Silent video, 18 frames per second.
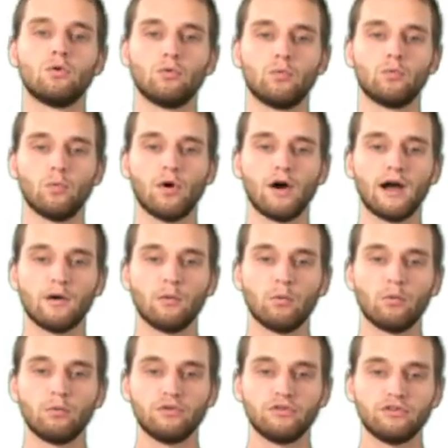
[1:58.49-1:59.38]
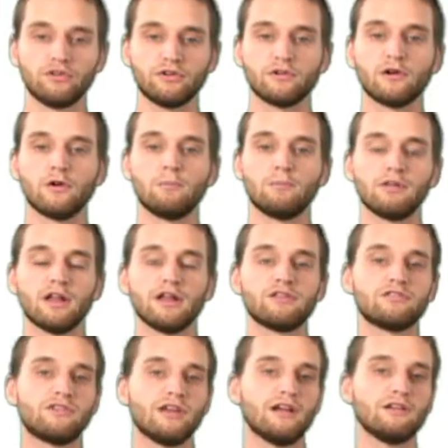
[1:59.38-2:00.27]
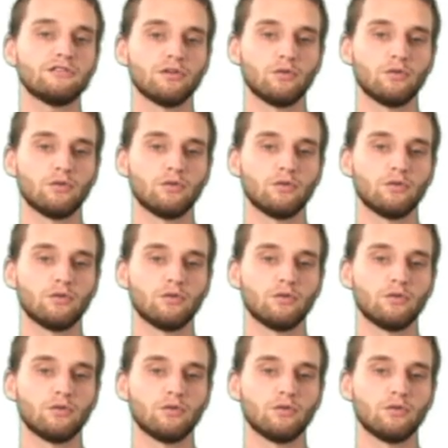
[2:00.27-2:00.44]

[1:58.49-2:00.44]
y0 plus delta